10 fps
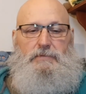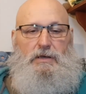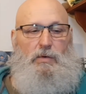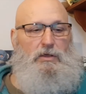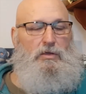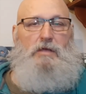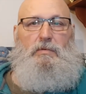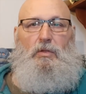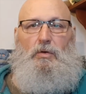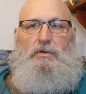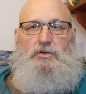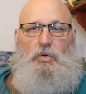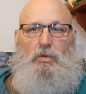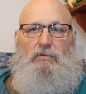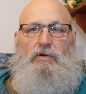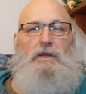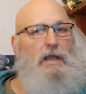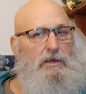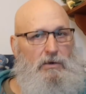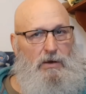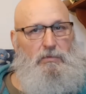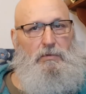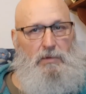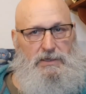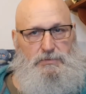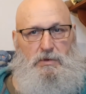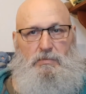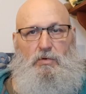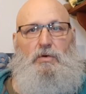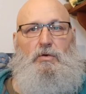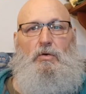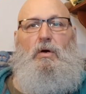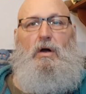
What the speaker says: Anyway, you keep a little control over it, and you're able to bless people who